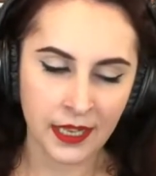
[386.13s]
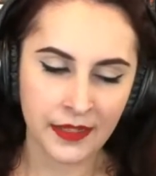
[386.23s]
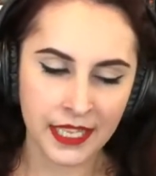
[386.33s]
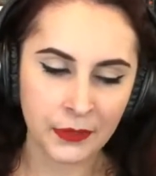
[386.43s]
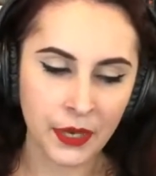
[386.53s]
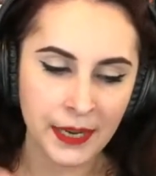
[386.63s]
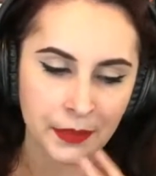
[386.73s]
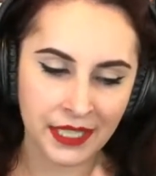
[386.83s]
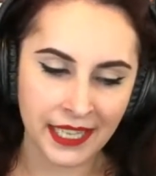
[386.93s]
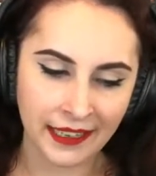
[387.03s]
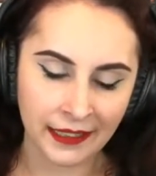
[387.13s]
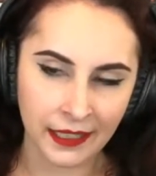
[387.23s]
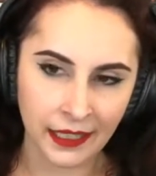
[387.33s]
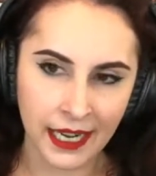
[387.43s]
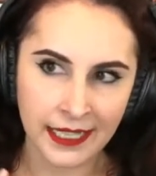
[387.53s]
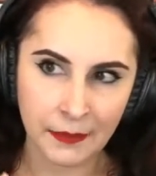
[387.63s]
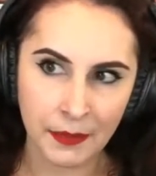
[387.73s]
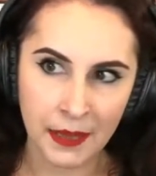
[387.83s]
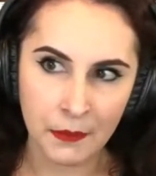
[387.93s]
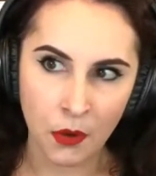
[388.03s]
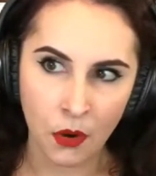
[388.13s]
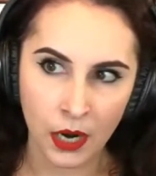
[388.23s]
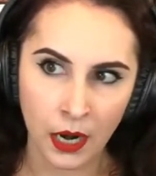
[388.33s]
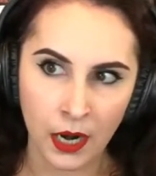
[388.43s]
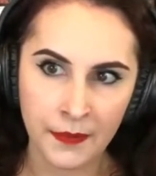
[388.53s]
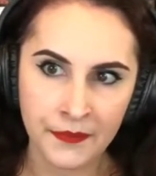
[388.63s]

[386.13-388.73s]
This one in particular is a bit more